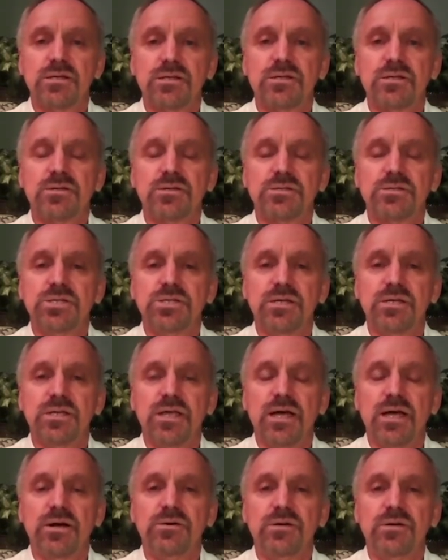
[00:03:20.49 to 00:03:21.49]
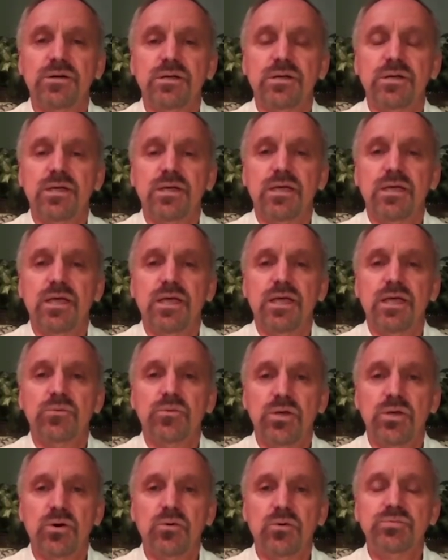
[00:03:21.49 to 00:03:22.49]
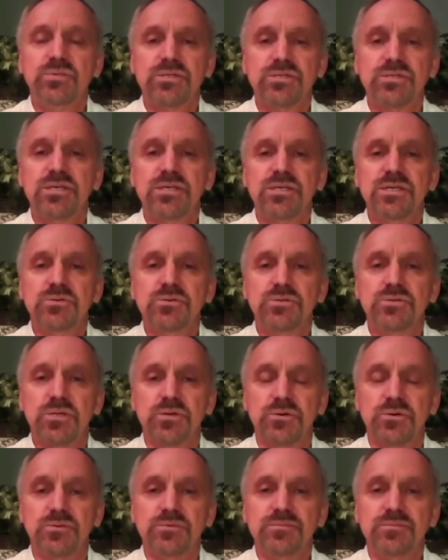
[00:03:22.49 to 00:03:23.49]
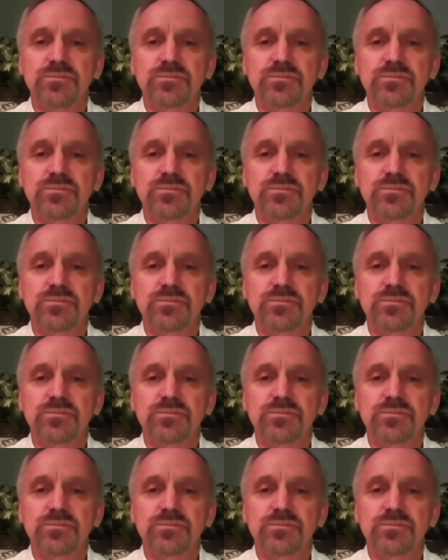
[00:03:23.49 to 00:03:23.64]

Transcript: a little Qingdao. And we hope to see you soon.